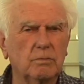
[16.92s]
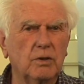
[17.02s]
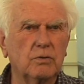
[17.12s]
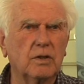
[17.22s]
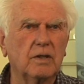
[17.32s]
we
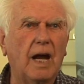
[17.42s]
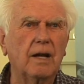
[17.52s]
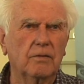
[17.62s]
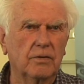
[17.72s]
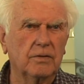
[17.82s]
used to
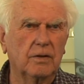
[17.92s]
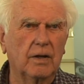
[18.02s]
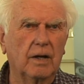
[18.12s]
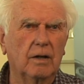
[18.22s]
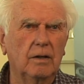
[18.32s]
dance in
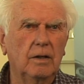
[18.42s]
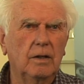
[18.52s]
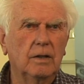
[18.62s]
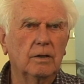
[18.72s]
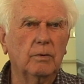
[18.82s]
there.
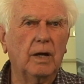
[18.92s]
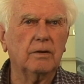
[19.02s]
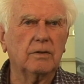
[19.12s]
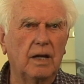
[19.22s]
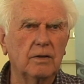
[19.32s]
We
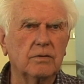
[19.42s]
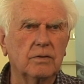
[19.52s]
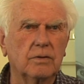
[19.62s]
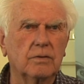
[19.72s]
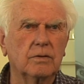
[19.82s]
had
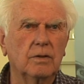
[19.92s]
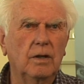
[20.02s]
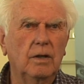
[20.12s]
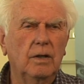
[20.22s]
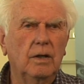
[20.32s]
dances.
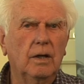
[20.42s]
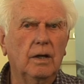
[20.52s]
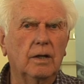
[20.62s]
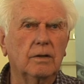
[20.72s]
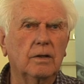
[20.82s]

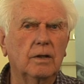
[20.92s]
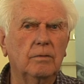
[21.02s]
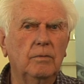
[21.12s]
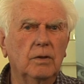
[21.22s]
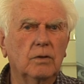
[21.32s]
And of
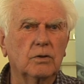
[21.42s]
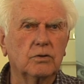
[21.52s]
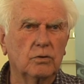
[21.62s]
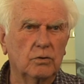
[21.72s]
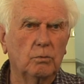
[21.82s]
course,
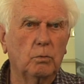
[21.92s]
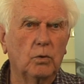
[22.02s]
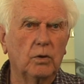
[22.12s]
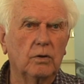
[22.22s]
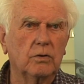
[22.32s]
during the
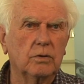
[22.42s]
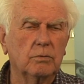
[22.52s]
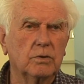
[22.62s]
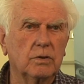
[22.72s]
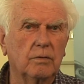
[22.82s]
war years, it
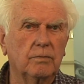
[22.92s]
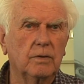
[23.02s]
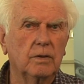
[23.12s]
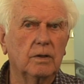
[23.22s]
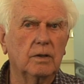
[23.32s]
was
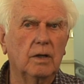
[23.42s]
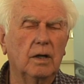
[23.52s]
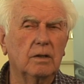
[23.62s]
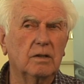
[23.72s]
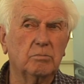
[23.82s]
different.
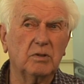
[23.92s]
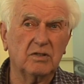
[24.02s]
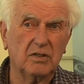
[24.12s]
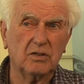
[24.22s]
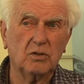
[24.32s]
The
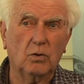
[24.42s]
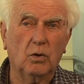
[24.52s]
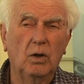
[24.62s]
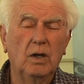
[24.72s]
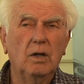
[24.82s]
Princess
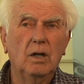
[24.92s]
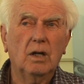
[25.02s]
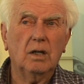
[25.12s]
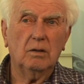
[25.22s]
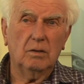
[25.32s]
Hall,
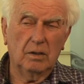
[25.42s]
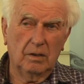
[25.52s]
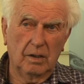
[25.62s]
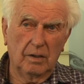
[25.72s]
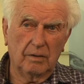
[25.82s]

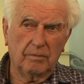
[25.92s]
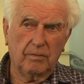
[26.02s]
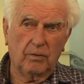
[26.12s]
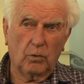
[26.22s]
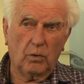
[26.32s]
the
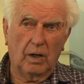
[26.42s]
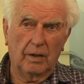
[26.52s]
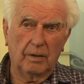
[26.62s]
floor,